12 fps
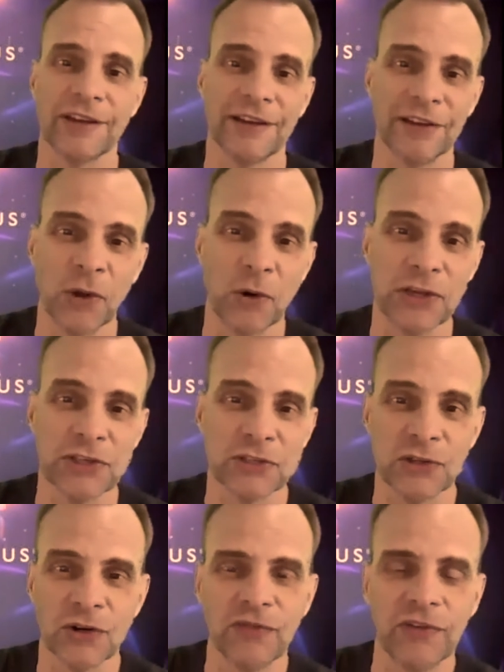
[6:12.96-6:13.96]
Lorrie
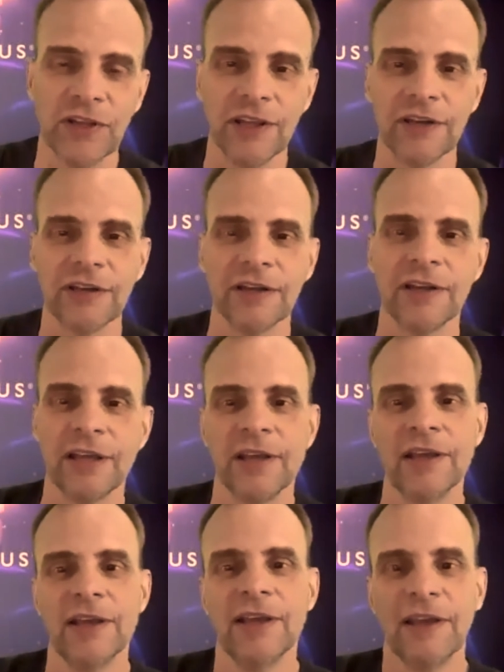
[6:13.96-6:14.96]
served in
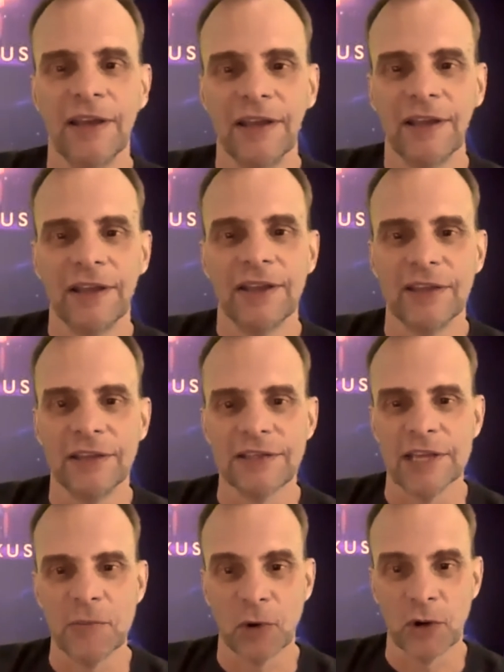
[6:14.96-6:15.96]
the
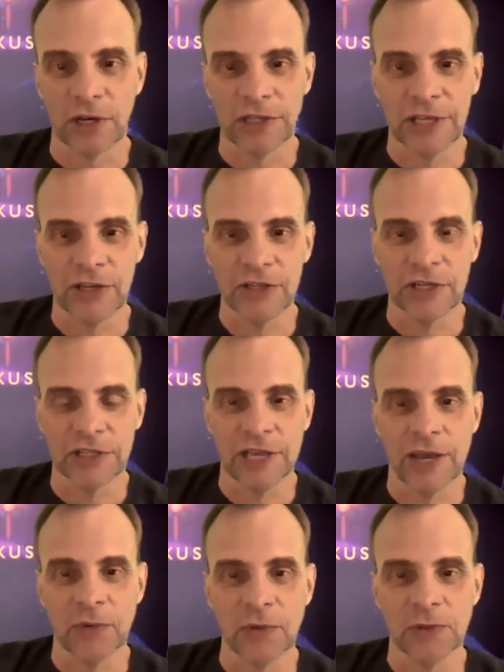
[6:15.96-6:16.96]
same organization as
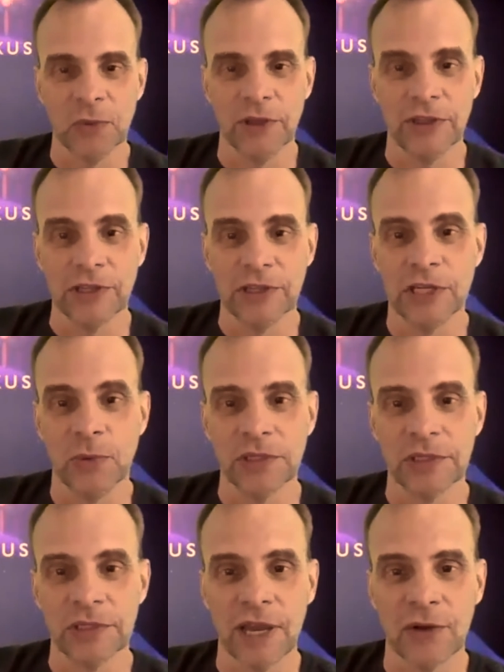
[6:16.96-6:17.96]
I was with, and she
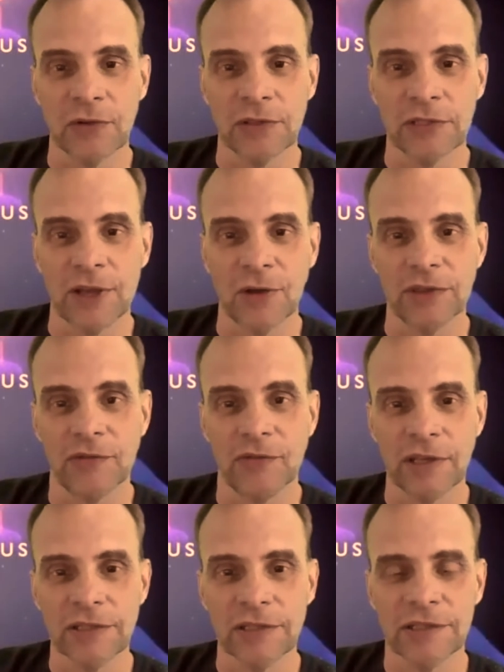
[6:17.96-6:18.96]
was down south of
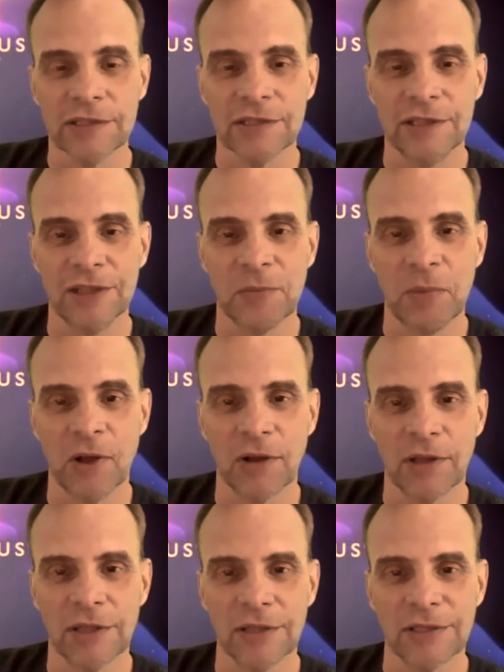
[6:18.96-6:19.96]
us in the
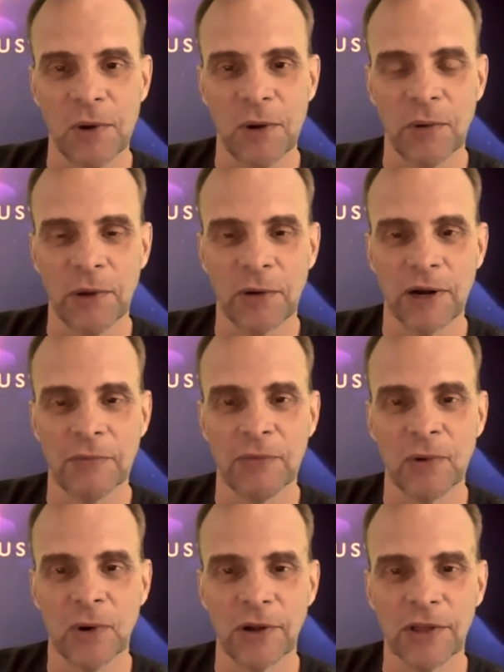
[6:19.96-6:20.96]
Balkans while we were up
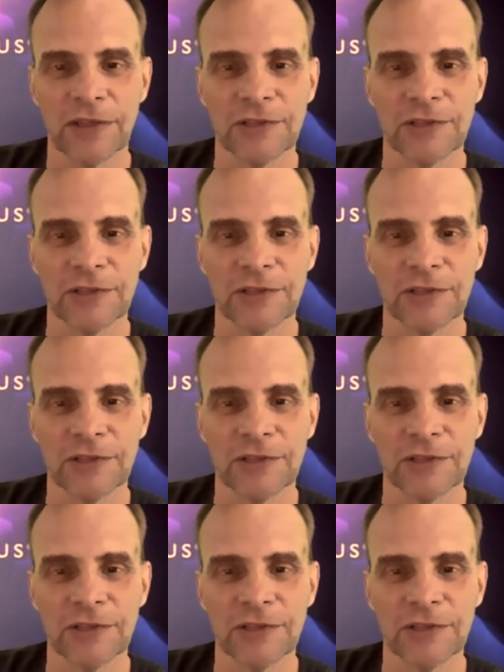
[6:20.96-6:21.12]
north.